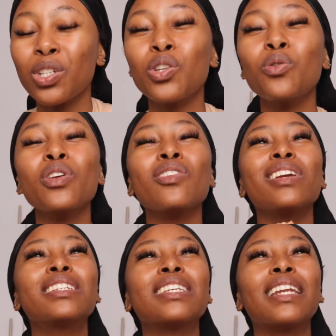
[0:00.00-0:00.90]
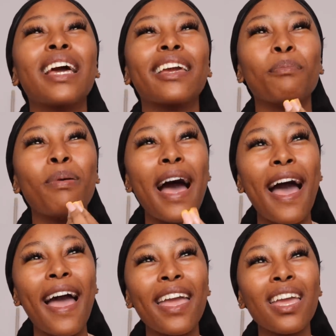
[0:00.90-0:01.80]
You know when you're eating like a
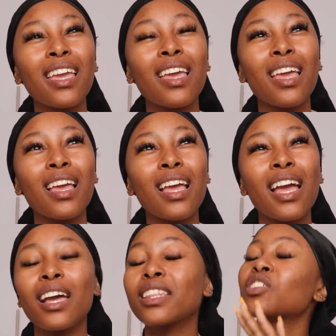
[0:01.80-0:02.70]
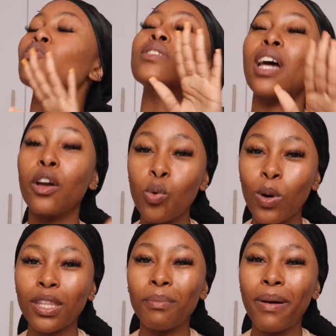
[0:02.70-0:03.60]
pie? They don't tell you
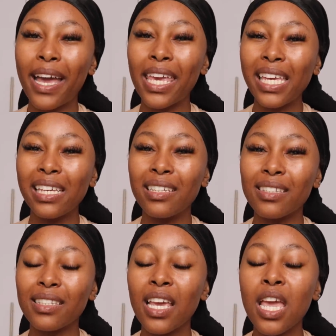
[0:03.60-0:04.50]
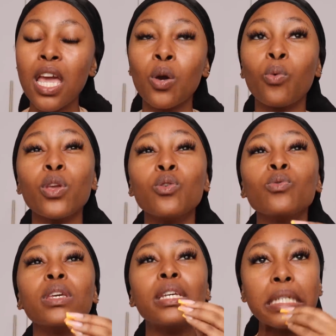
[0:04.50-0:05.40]
what the pie is. When
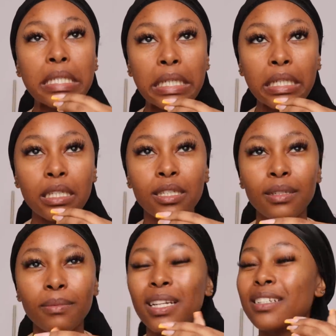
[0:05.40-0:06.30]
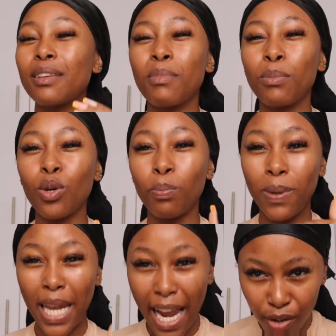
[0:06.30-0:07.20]
you eat it, let's say maybe you're
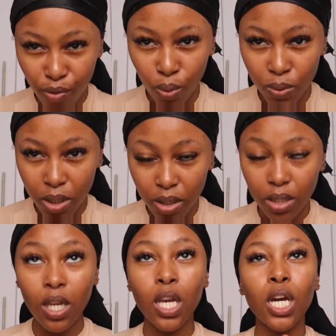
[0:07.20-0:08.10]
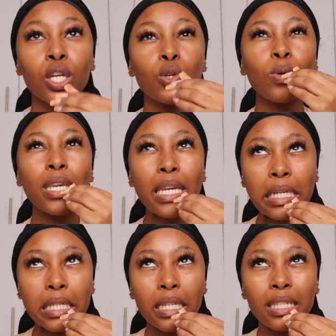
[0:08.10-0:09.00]
blindfolded, you
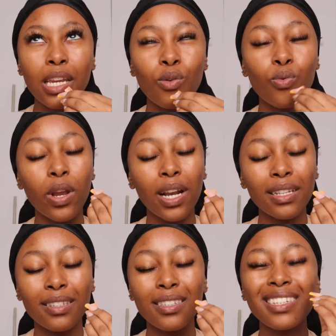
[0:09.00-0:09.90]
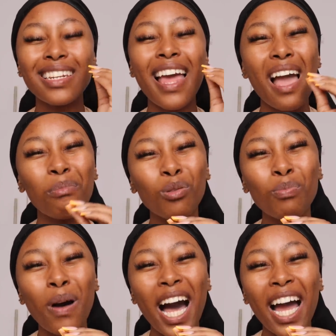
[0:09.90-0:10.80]
eat it and you realize this is an apple
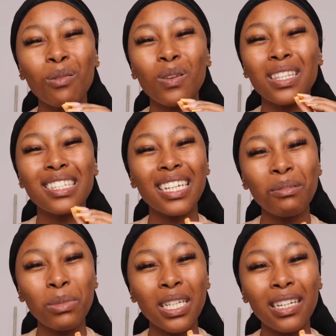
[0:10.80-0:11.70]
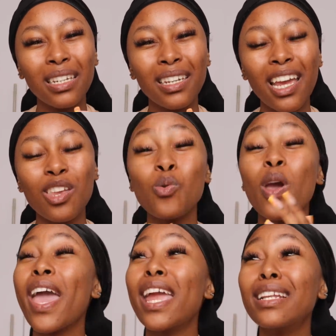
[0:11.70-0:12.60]
pie with cinnamon, and you
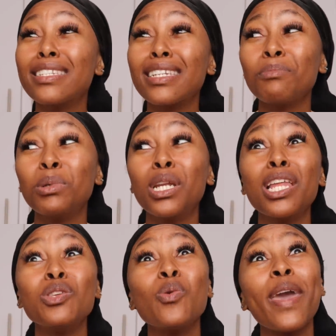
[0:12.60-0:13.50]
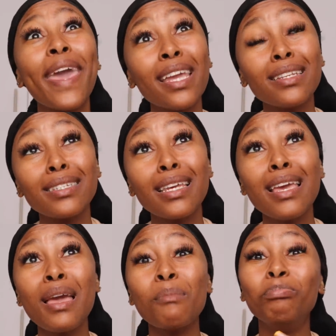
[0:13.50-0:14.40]
hate cinnamon and you hate
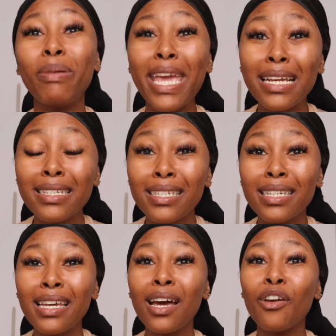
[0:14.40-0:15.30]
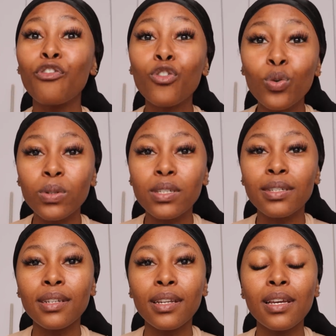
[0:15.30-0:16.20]
baked
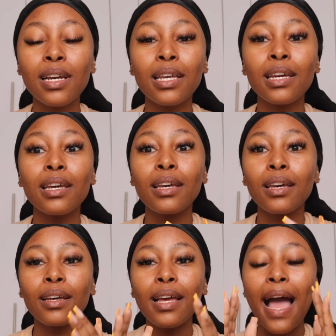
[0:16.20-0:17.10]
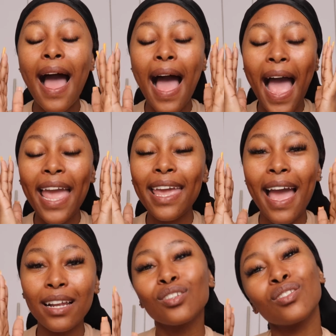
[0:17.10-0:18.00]
fruit. I
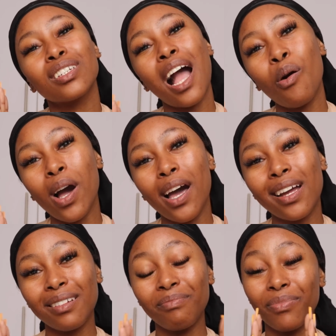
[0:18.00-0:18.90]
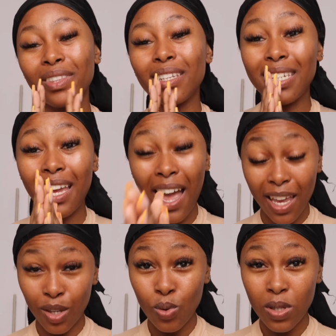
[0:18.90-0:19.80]
had to shower the day I
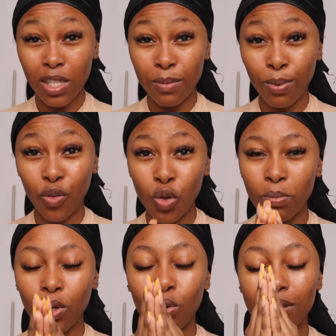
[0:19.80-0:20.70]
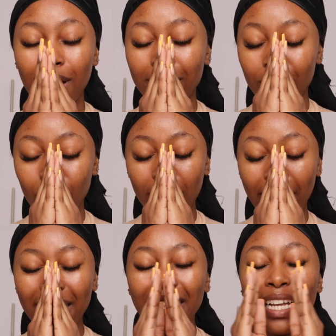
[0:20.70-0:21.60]
used this perfume because I did not
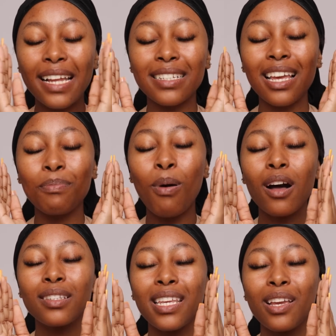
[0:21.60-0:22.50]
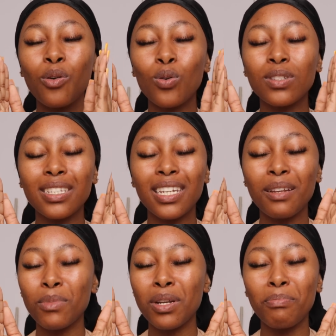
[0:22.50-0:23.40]
like it. It's like passing or
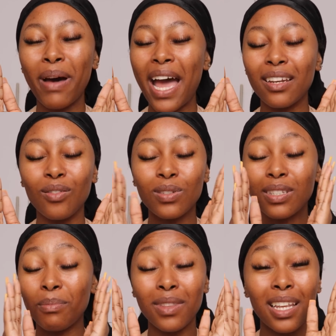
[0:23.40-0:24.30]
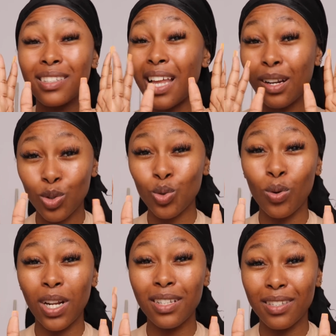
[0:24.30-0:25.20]
cinnamon ban or something. That
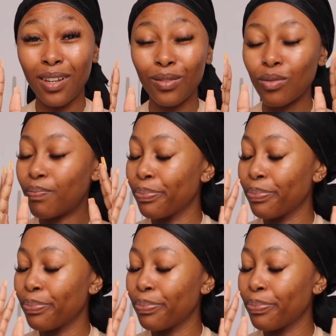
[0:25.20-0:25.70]
store that sells.